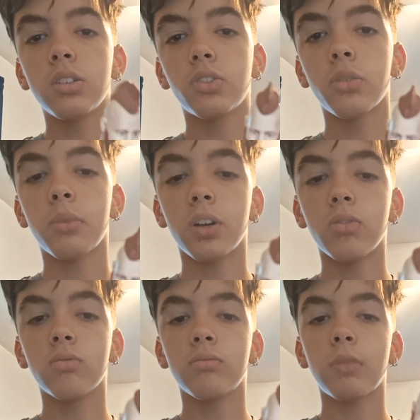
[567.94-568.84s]

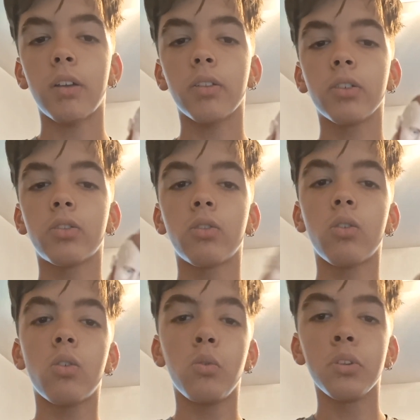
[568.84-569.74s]
Somehow, my literal
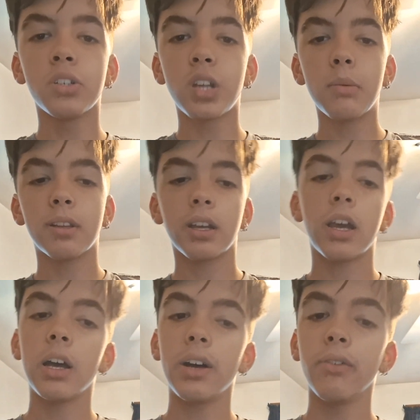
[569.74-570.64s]
only Sheamus I
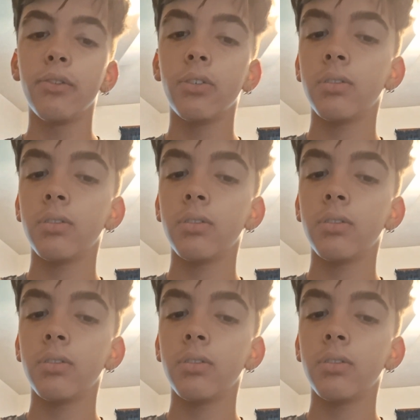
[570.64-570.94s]
have.